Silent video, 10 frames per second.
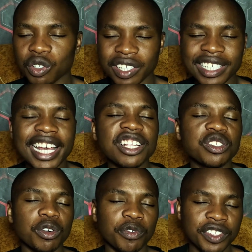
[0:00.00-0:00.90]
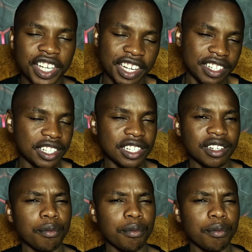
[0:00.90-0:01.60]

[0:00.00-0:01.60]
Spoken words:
or tens of jets,